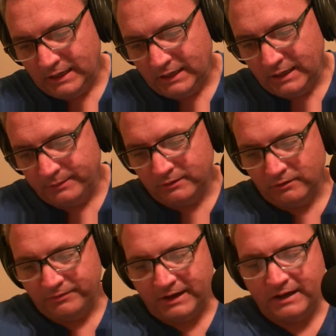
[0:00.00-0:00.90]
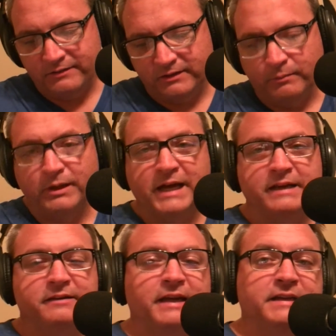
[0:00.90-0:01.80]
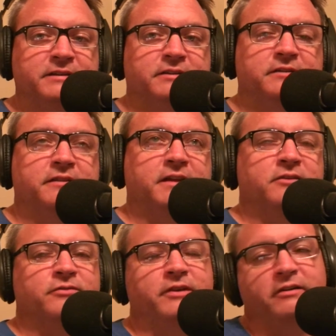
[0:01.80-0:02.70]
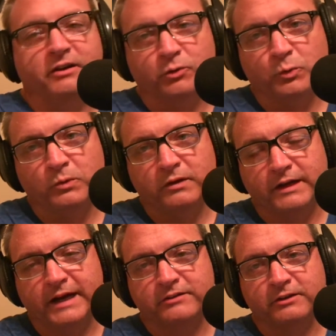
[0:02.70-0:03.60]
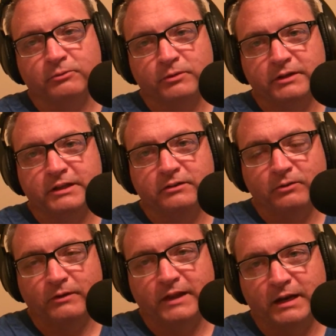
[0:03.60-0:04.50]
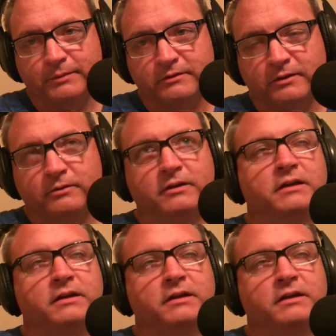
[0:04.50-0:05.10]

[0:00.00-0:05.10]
Episode 5 is a blind date. That is very cool. I actually really enjoyed that episode.